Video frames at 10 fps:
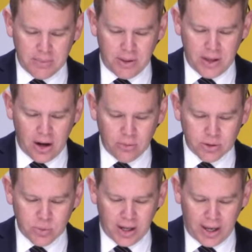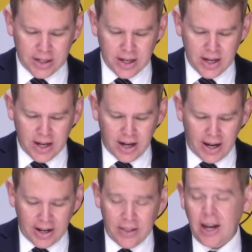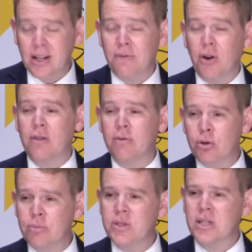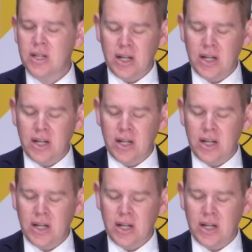but the Elms will add another 85 rooms,